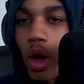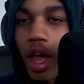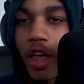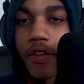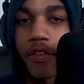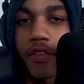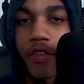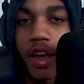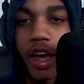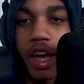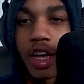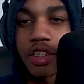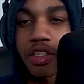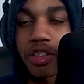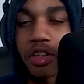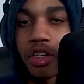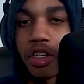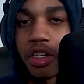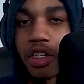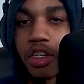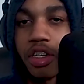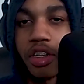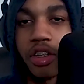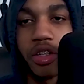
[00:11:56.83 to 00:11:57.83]
way faster
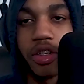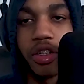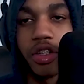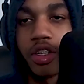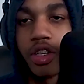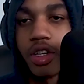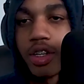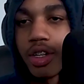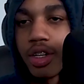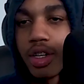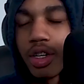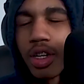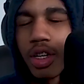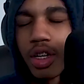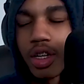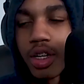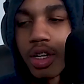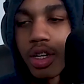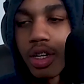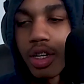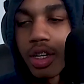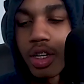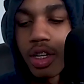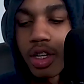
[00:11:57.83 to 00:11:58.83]
than way
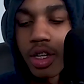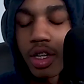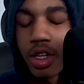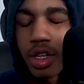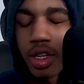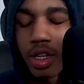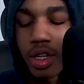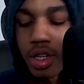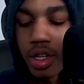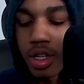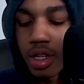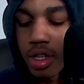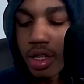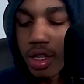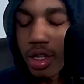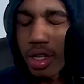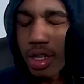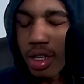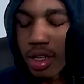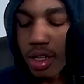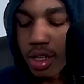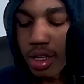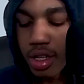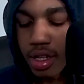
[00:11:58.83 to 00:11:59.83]
fucking faster.
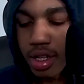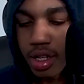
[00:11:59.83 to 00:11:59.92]
But